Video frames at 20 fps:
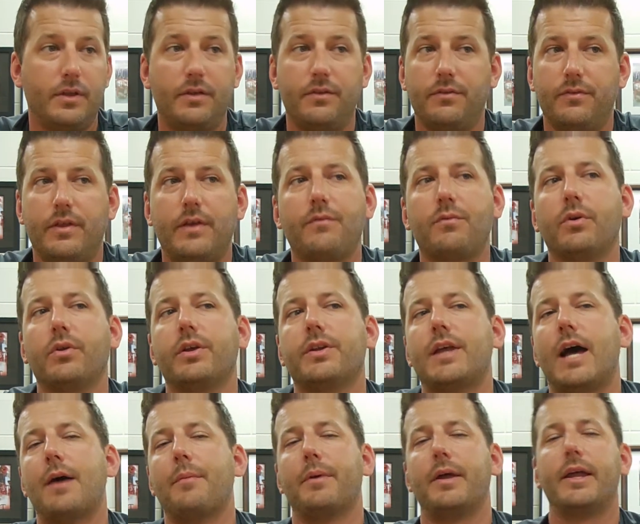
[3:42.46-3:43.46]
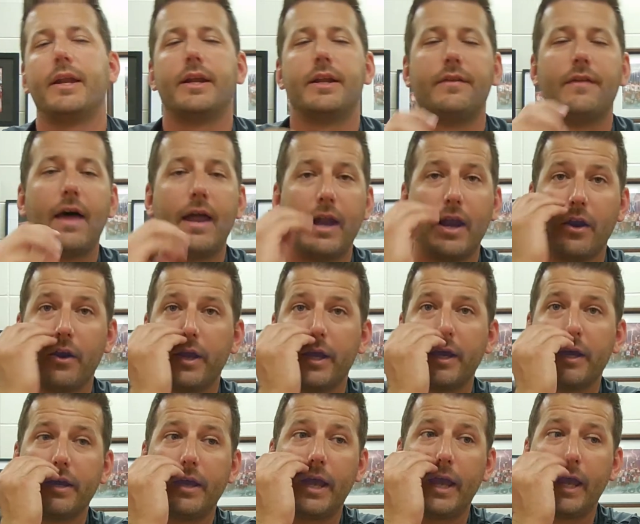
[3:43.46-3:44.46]
They've really dominated in that
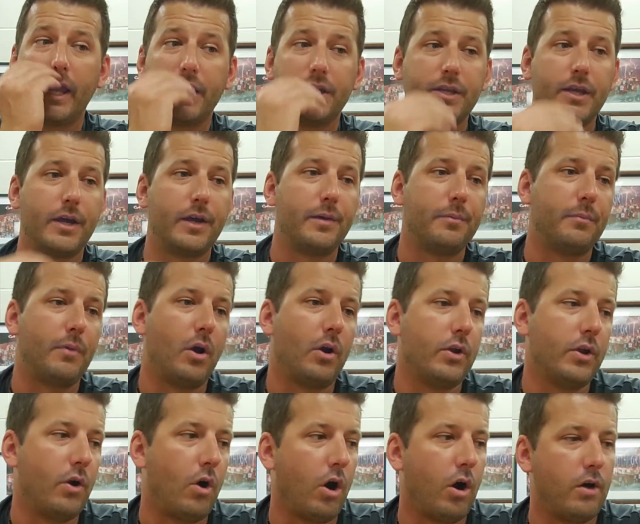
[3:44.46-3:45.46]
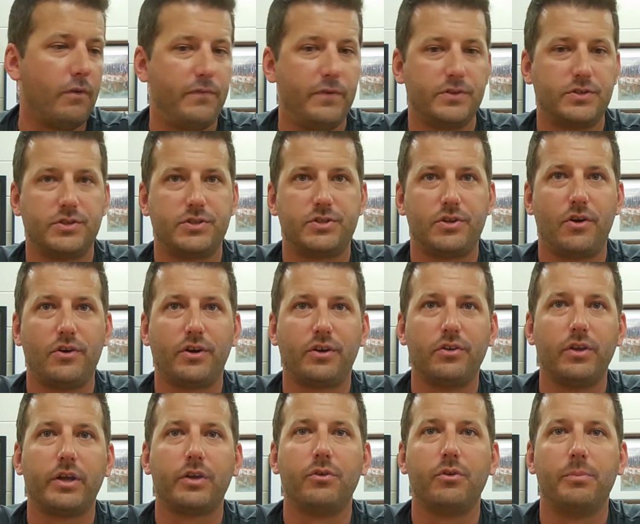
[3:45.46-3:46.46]
area, and our offense is starting to
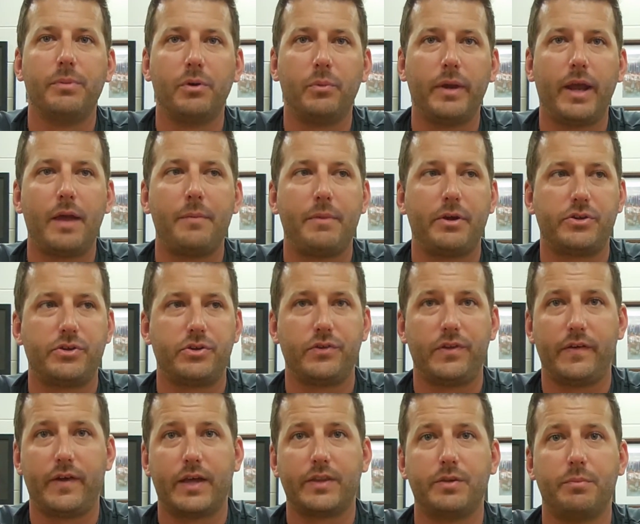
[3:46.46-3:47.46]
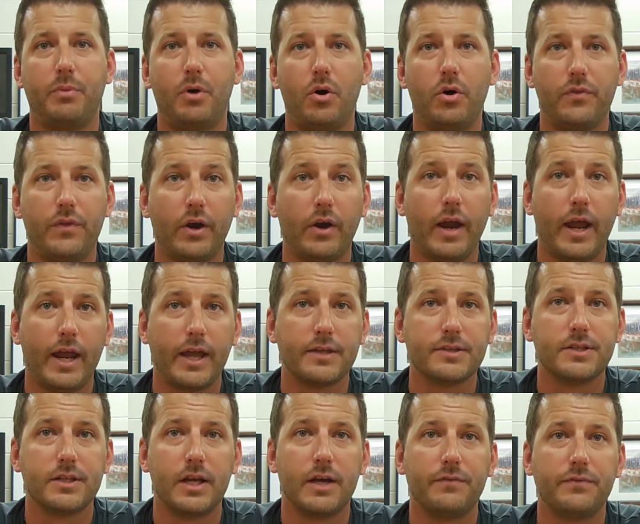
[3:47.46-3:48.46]
click a little bit. We got to make sure they got the ball in their
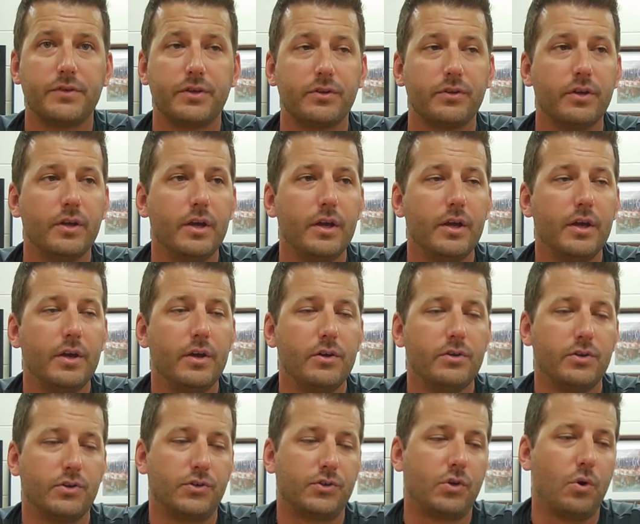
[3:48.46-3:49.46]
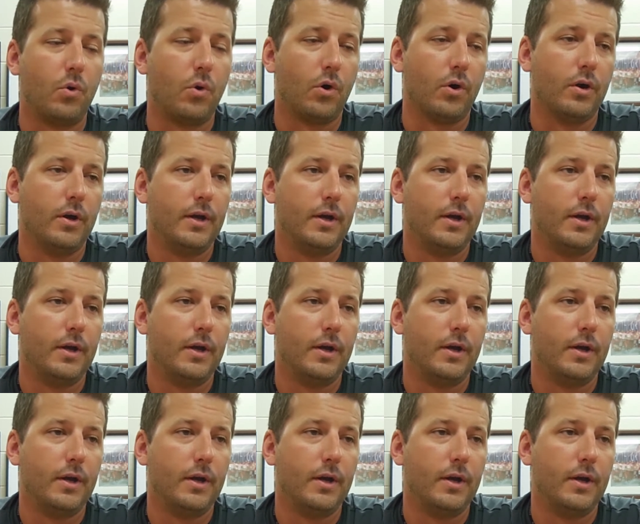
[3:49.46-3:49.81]
hands enough to score.